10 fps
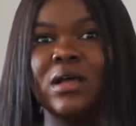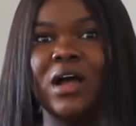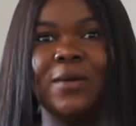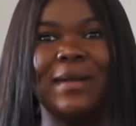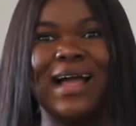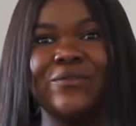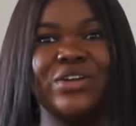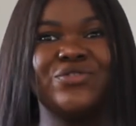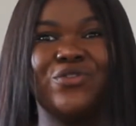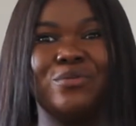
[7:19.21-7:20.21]

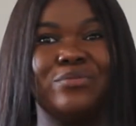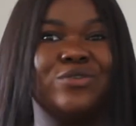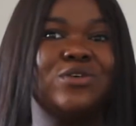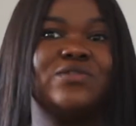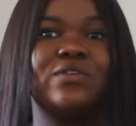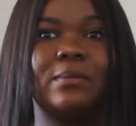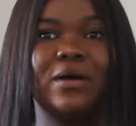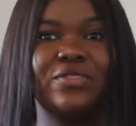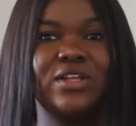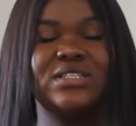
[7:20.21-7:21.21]
Average phone bill goes for
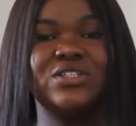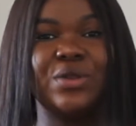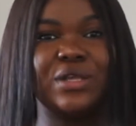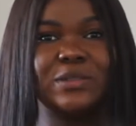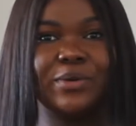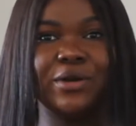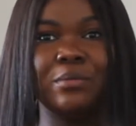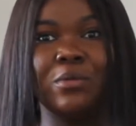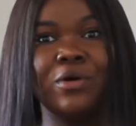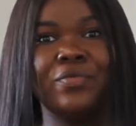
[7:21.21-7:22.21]
about $30 per
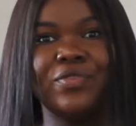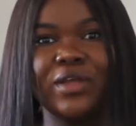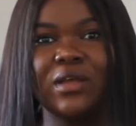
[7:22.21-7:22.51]
month.